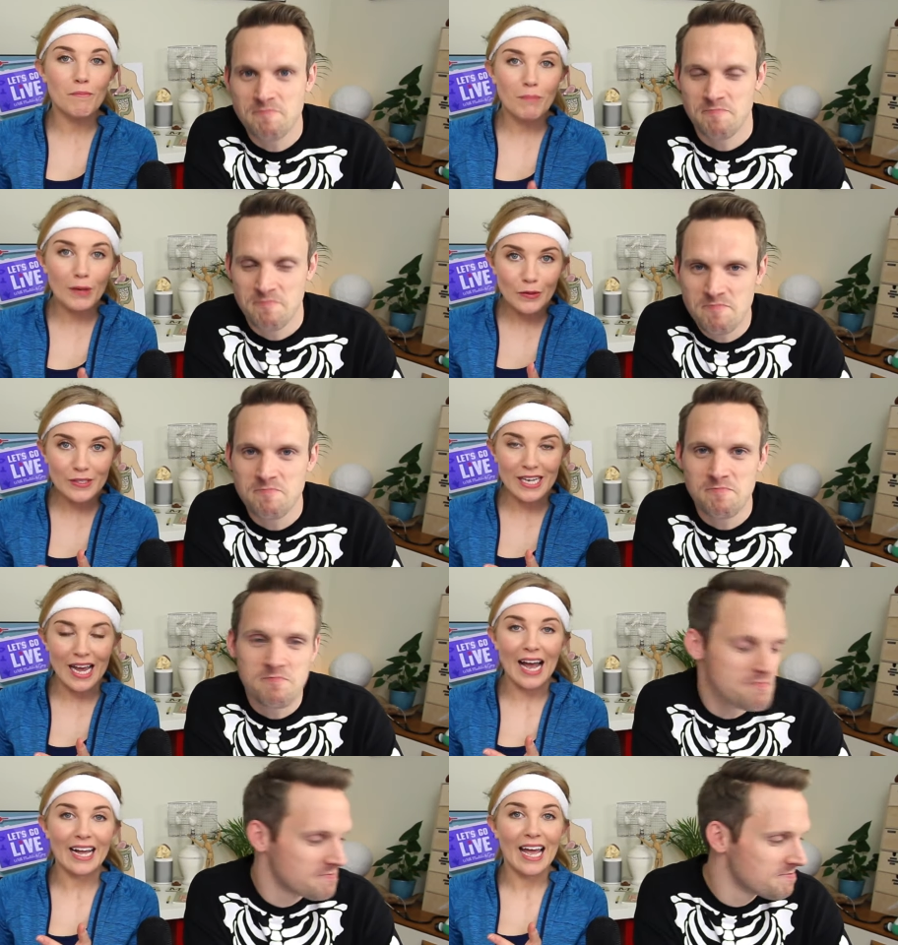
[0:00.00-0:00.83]
Speaker 1: Blu
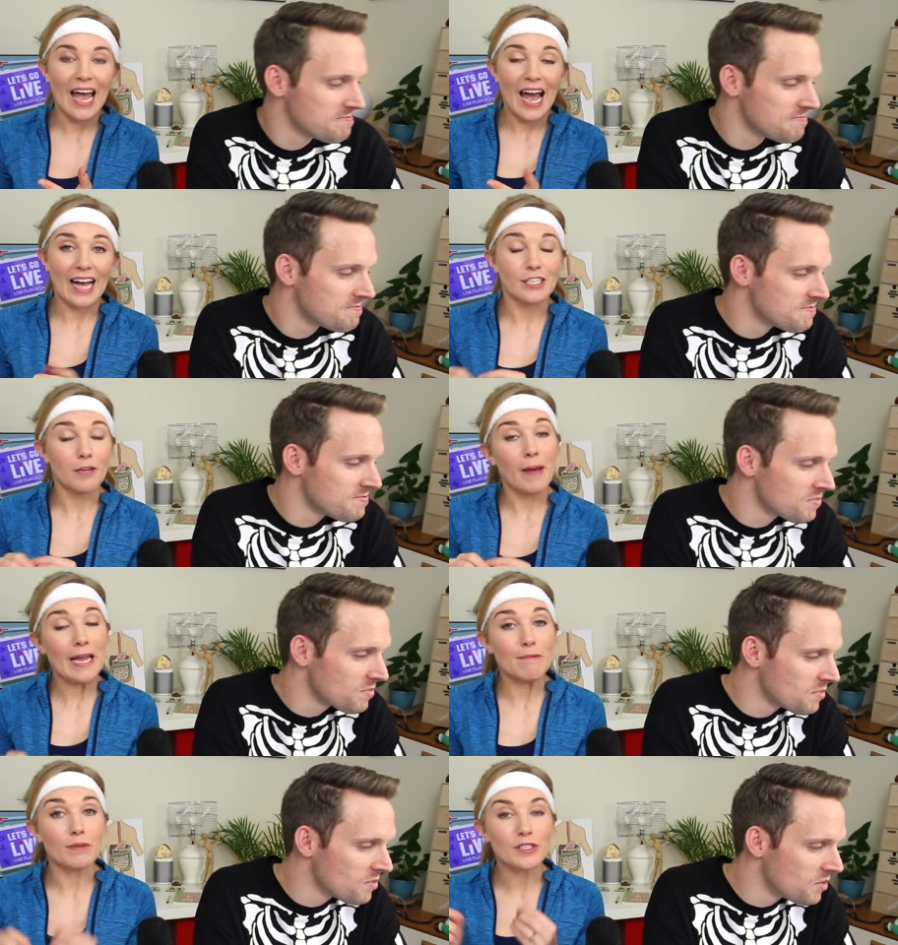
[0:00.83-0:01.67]
Tack and a
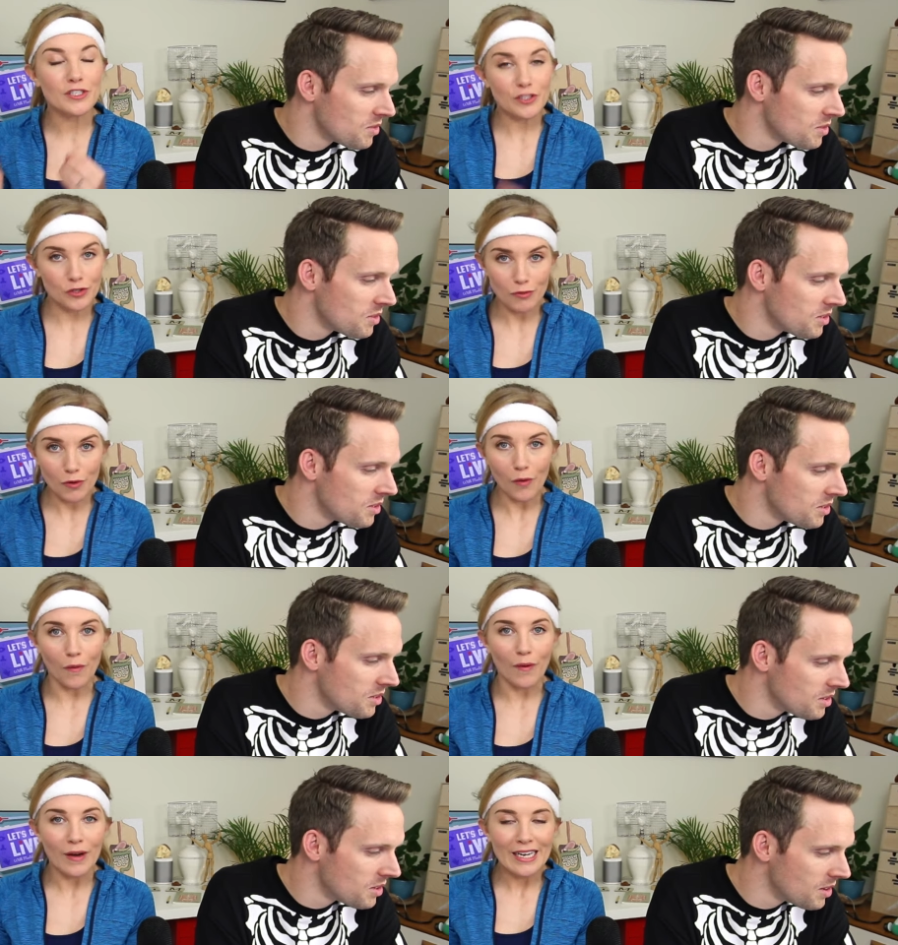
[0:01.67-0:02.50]
paper
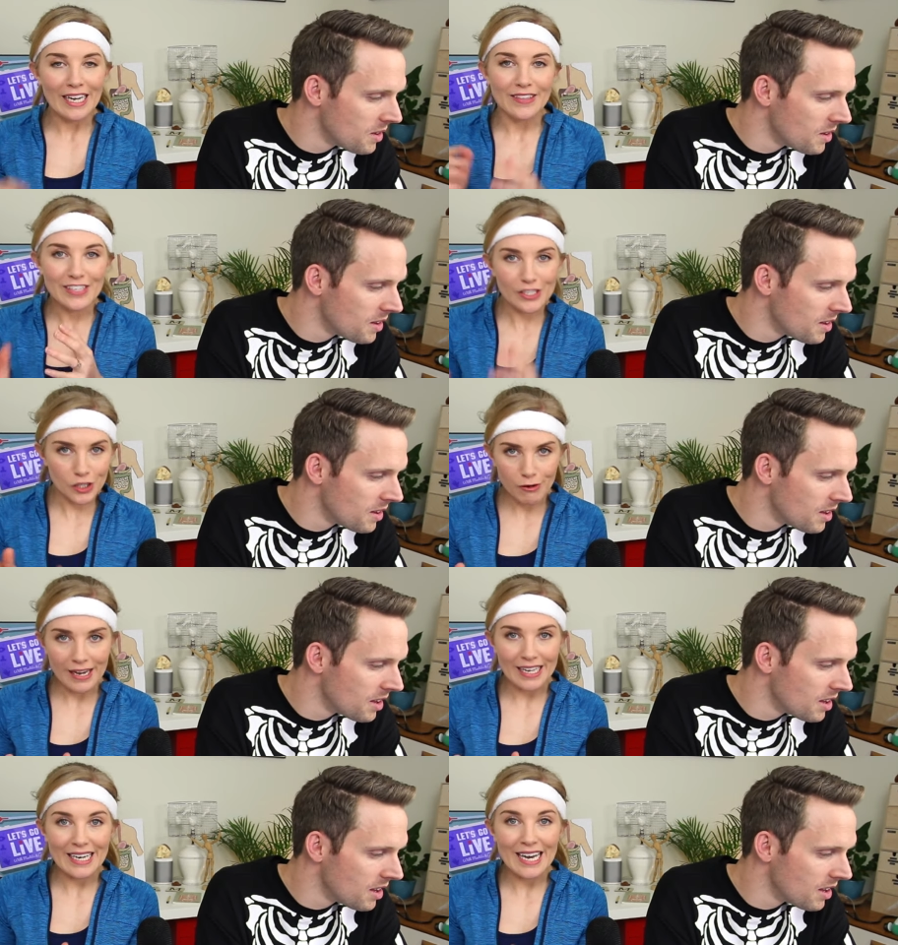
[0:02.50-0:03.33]
straw, and this
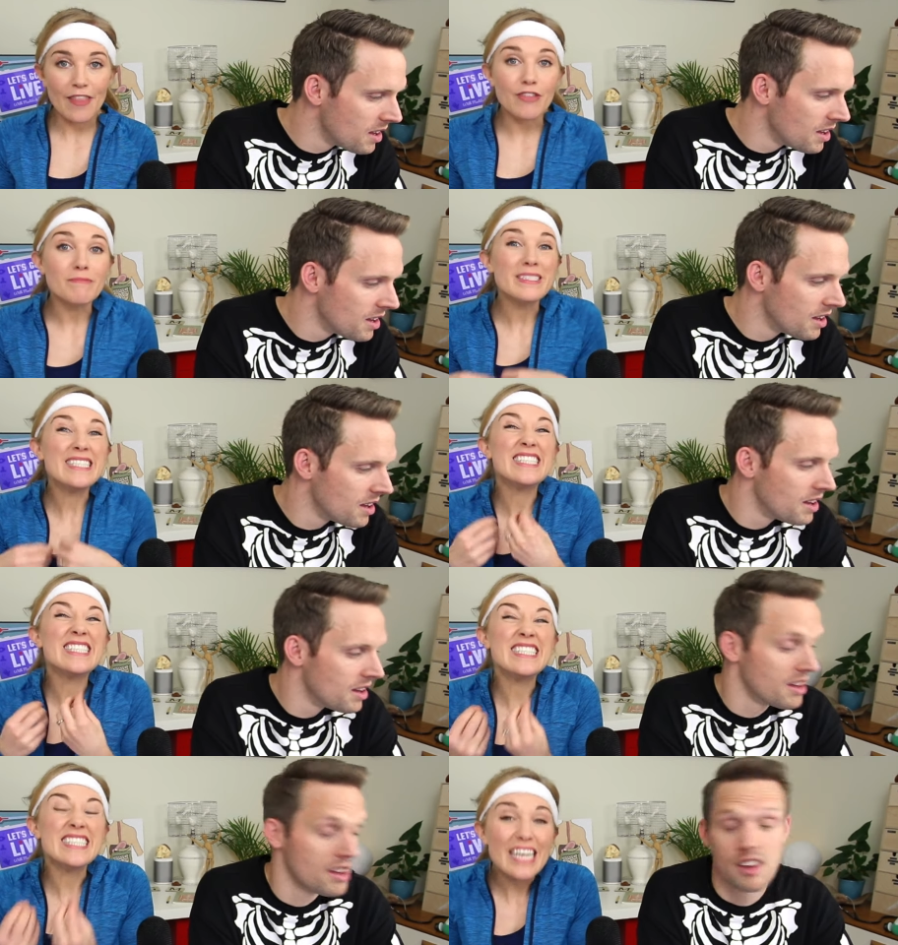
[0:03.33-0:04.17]
trick let them
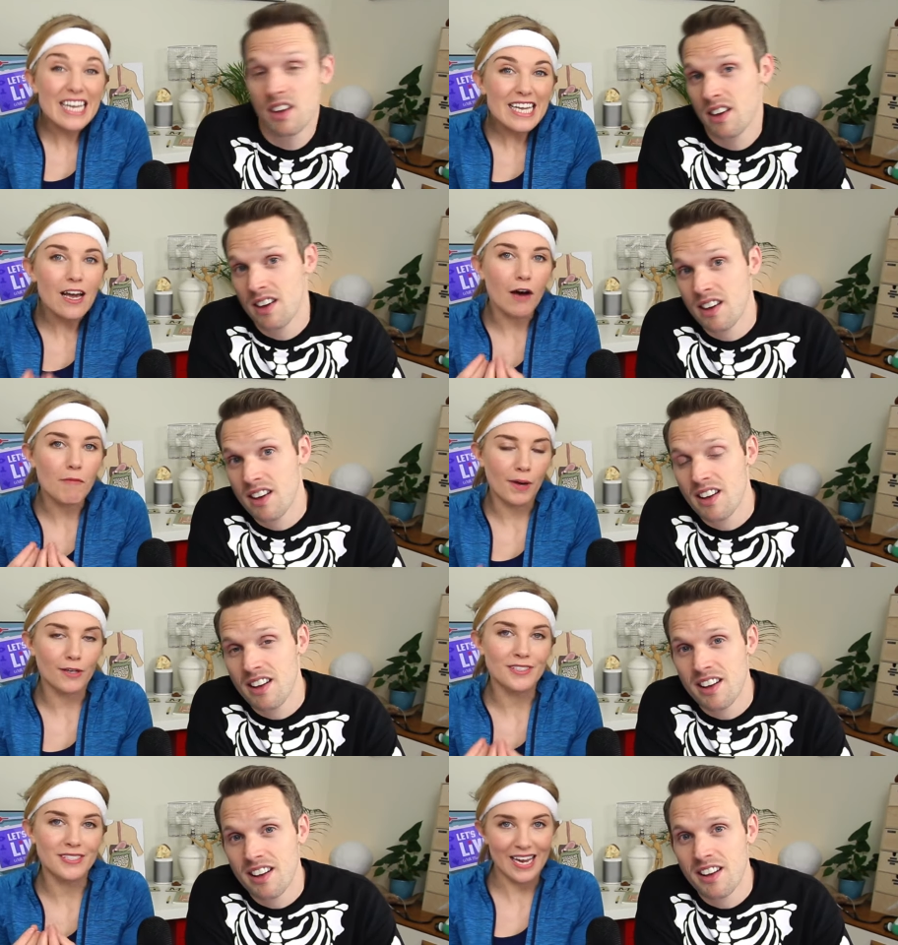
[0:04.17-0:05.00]
see see a
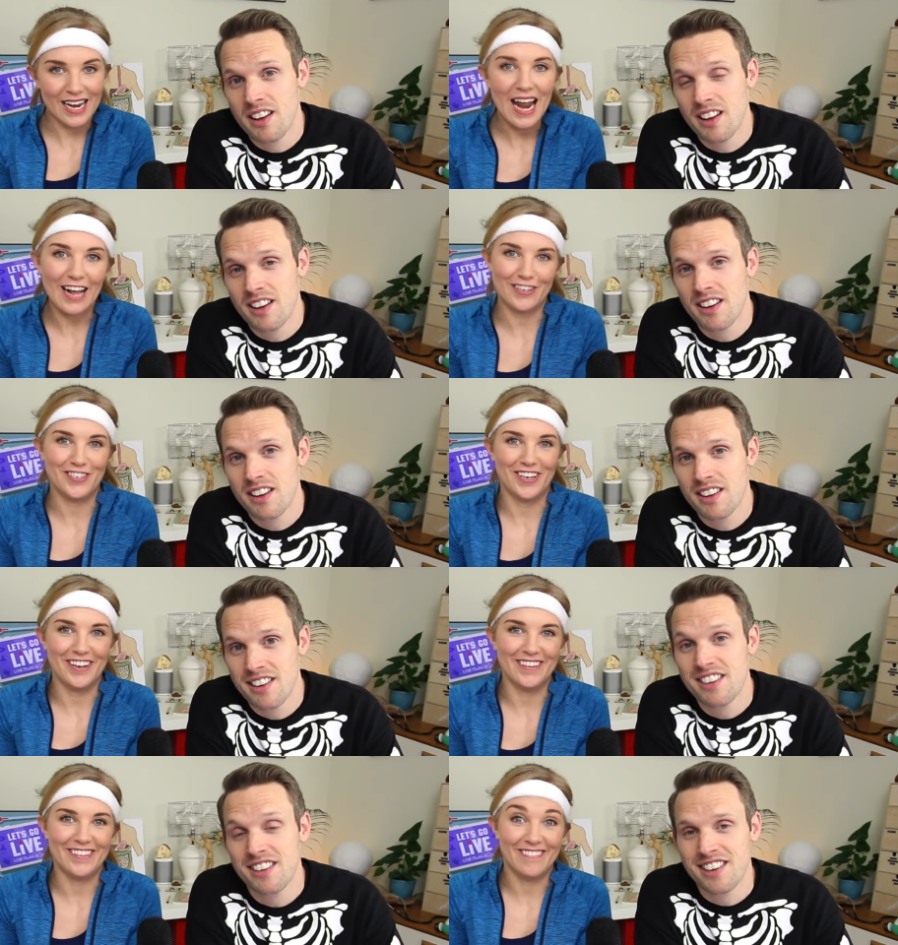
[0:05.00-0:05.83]
pulsar in
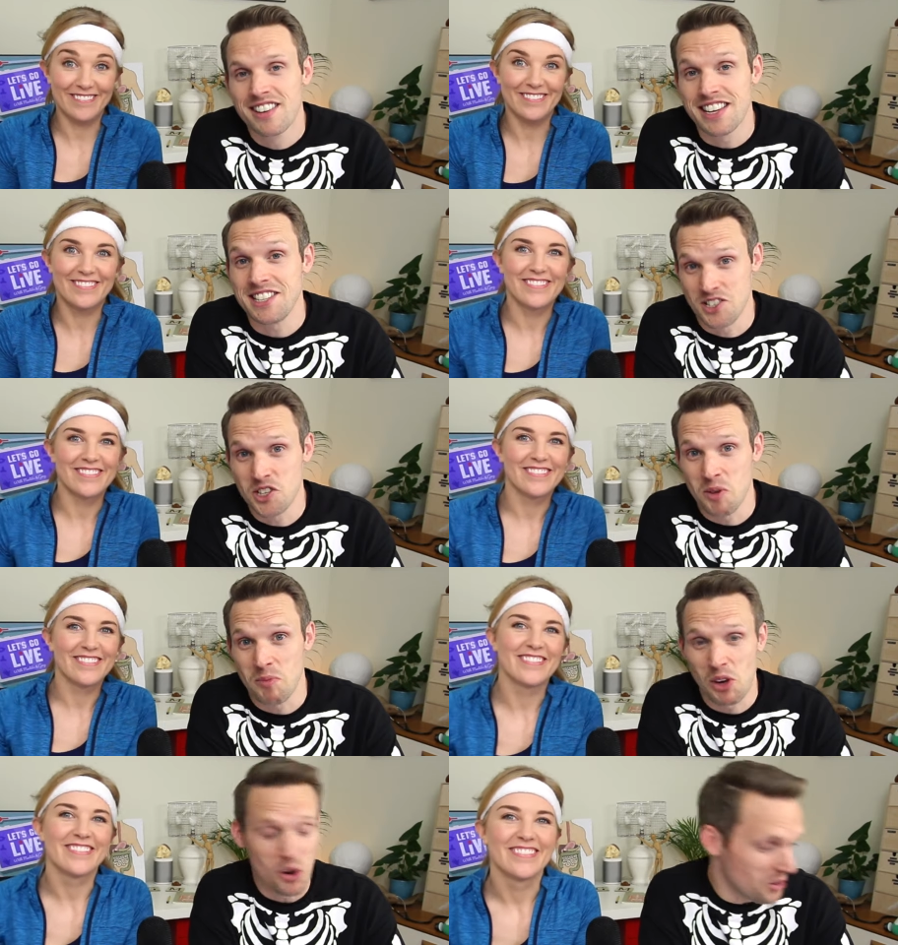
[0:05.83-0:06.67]
action.
Speaker 2: This is
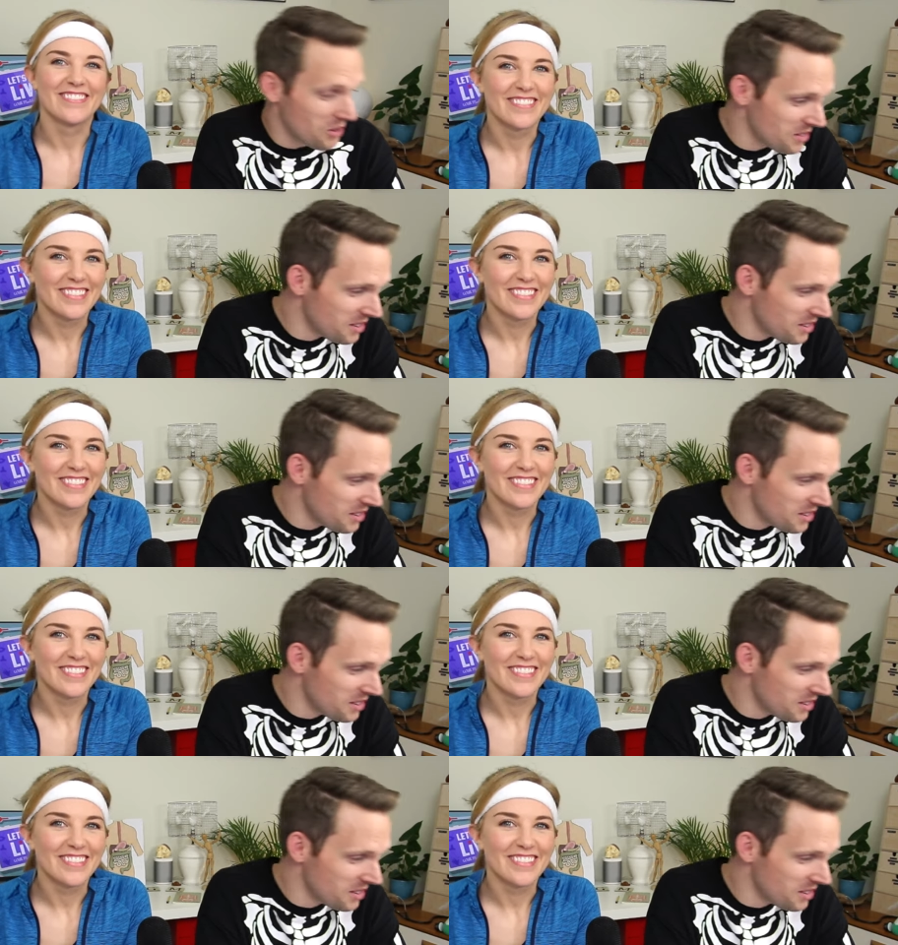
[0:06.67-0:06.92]
super cool.